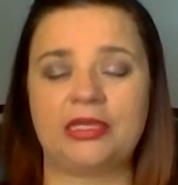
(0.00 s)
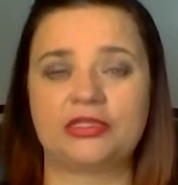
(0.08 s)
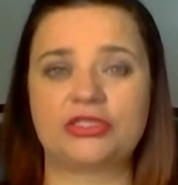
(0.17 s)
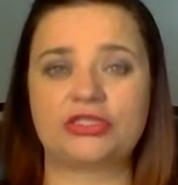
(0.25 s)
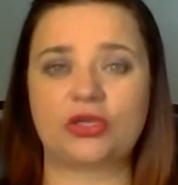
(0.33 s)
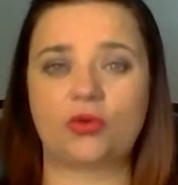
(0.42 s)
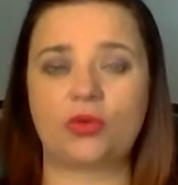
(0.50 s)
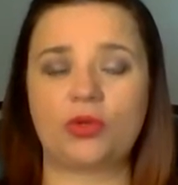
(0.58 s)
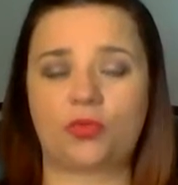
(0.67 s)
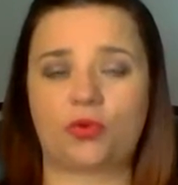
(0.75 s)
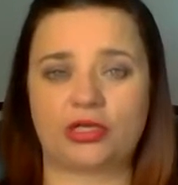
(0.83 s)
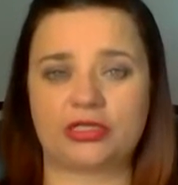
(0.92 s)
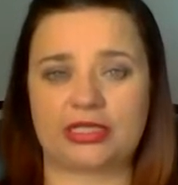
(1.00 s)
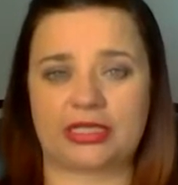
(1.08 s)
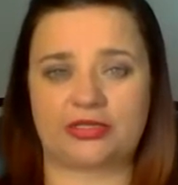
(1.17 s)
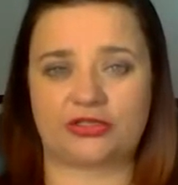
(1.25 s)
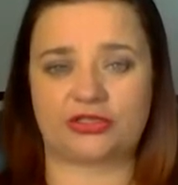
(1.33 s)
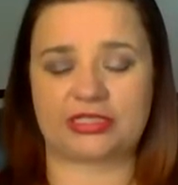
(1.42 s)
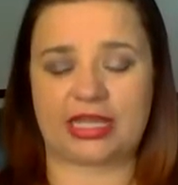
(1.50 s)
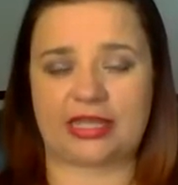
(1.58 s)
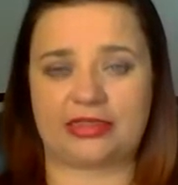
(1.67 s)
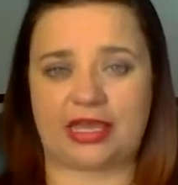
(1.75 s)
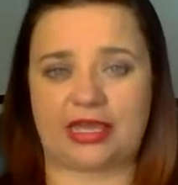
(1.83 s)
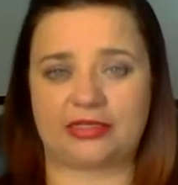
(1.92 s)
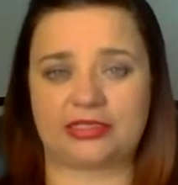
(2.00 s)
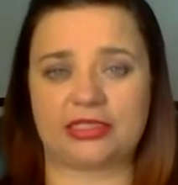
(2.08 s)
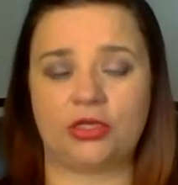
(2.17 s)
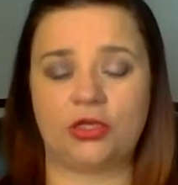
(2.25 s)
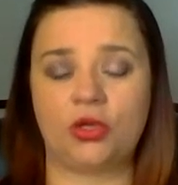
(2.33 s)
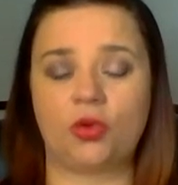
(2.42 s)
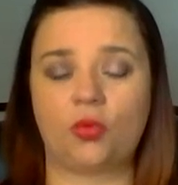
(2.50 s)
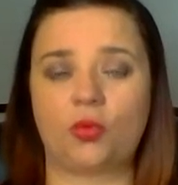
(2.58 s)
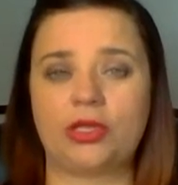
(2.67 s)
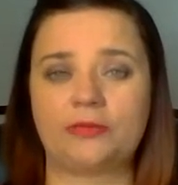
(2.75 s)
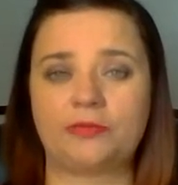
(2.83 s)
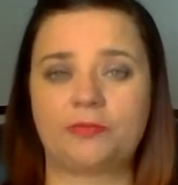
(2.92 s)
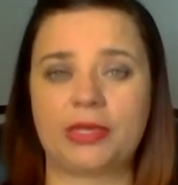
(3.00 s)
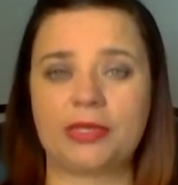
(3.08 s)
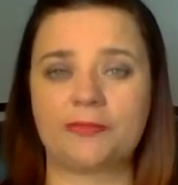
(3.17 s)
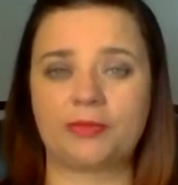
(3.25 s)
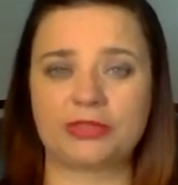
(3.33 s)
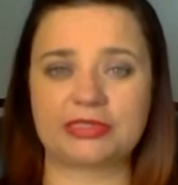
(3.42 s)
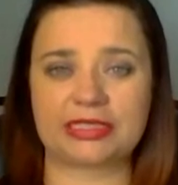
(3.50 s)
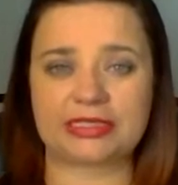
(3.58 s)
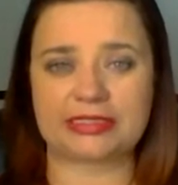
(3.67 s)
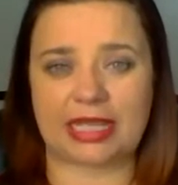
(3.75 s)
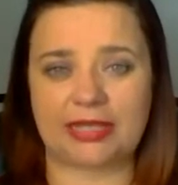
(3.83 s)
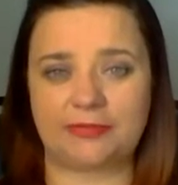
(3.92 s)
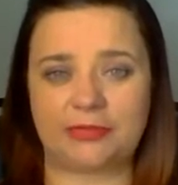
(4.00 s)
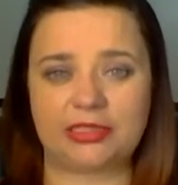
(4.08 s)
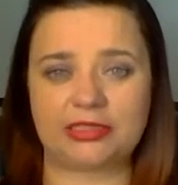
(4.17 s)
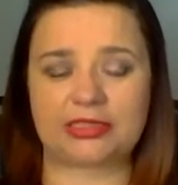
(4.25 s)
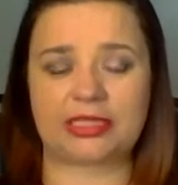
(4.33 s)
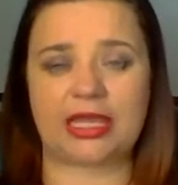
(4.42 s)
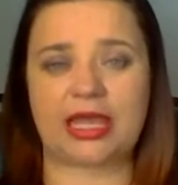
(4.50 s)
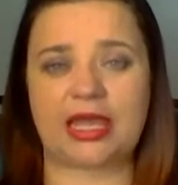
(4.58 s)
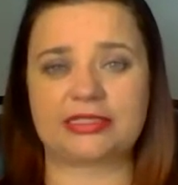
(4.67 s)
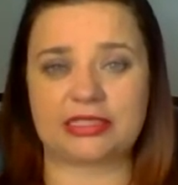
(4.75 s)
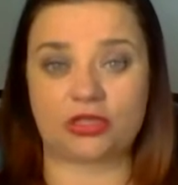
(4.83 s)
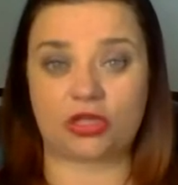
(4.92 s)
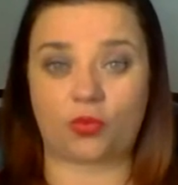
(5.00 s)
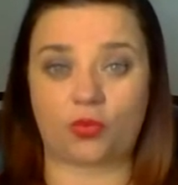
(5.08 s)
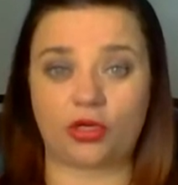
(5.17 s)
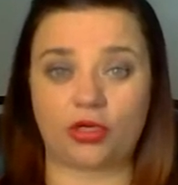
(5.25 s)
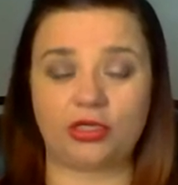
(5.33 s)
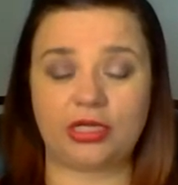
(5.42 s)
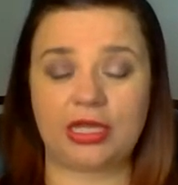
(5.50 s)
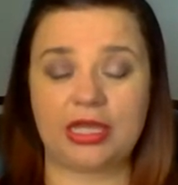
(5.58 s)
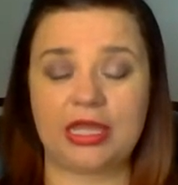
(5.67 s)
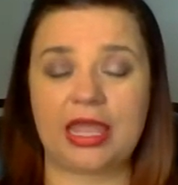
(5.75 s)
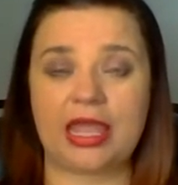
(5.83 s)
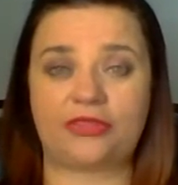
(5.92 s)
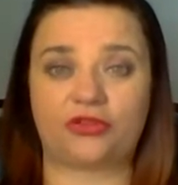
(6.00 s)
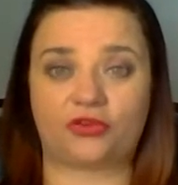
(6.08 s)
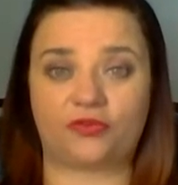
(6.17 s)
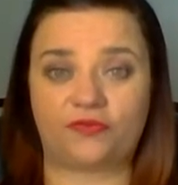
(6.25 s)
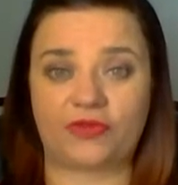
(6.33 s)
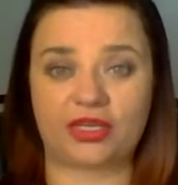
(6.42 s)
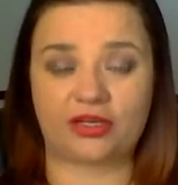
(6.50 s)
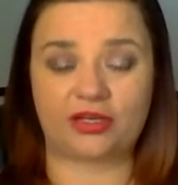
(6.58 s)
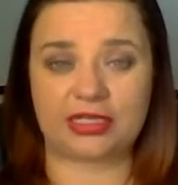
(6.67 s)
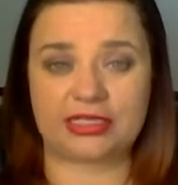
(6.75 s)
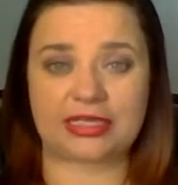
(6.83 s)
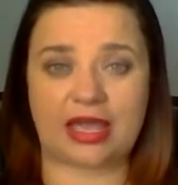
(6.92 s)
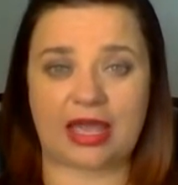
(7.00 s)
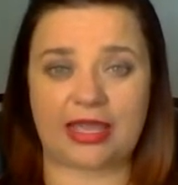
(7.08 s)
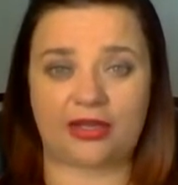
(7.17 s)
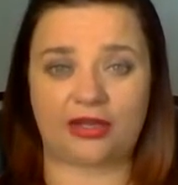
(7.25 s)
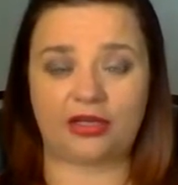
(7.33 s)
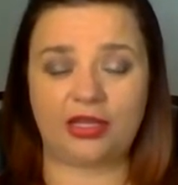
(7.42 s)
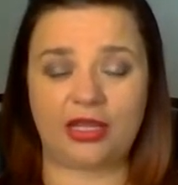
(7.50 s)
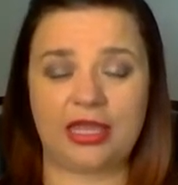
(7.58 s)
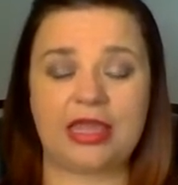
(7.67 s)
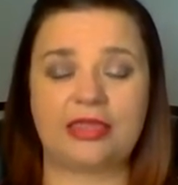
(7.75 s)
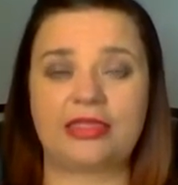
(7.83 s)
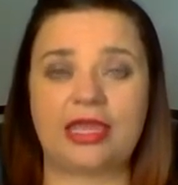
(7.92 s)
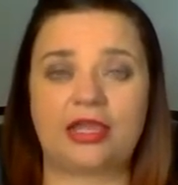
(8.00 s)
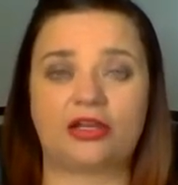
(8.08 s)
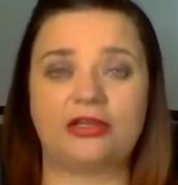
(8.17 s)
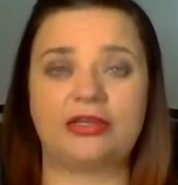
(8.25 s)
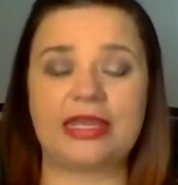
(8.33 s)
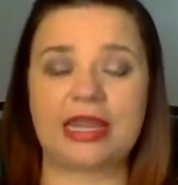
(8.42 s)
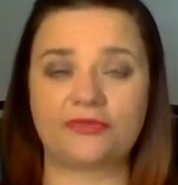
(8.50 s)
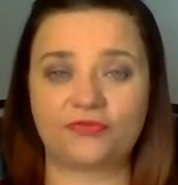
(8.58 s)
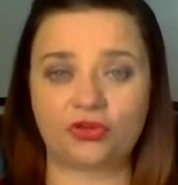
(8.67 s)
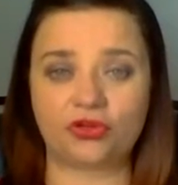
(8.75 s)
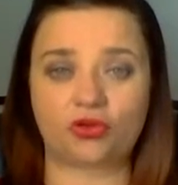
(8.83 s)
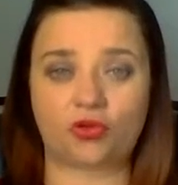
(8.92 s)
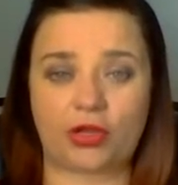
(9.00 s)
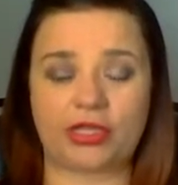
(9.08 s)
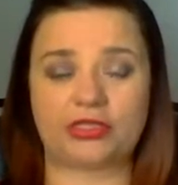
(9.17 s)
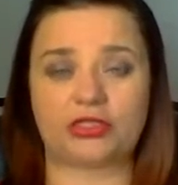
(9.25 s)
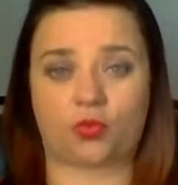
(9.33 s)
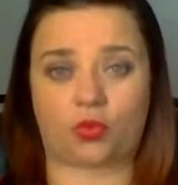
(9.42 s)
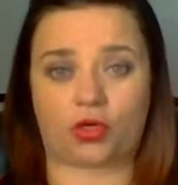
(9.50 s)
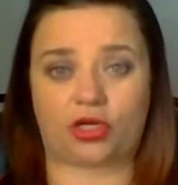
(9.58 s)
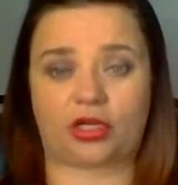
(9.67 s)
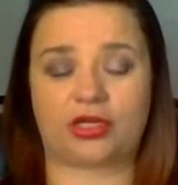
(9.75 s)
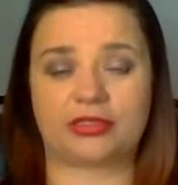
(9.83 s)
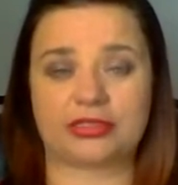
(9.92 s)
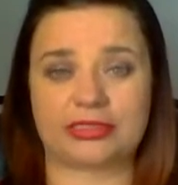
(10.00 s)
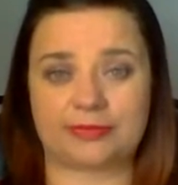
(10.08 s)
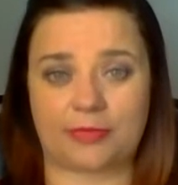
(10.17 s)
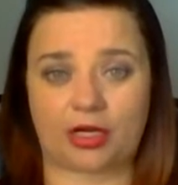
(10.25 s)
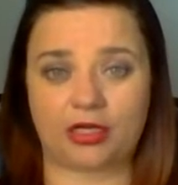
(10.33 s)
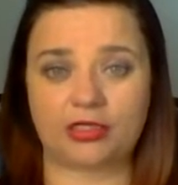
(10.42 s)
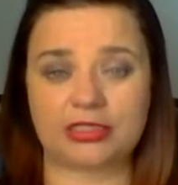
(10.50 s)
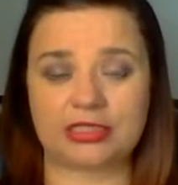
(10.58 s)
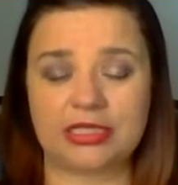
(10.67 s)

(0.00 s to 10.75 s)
So important to understand that. When people's excitement has lowered and their fear is higher, they are never going to work smart.